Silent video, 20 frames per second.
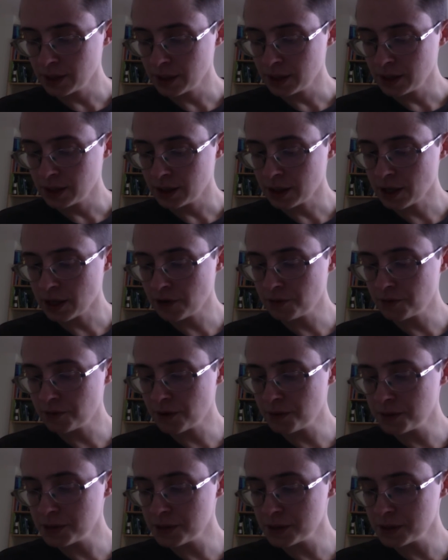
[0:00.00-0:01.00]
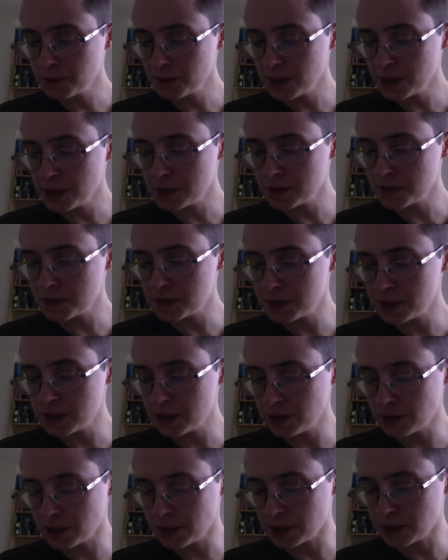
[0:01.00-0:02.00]
Now from this place of
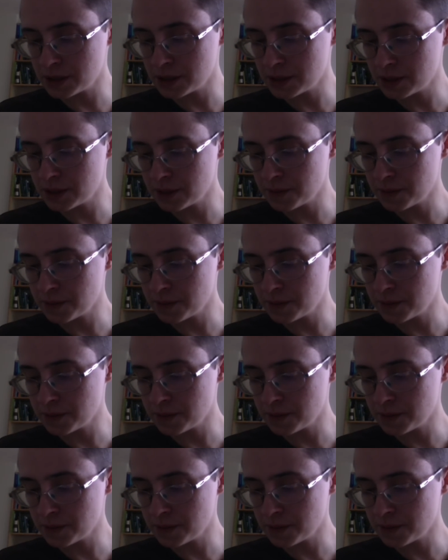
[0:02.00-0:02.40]
stillness,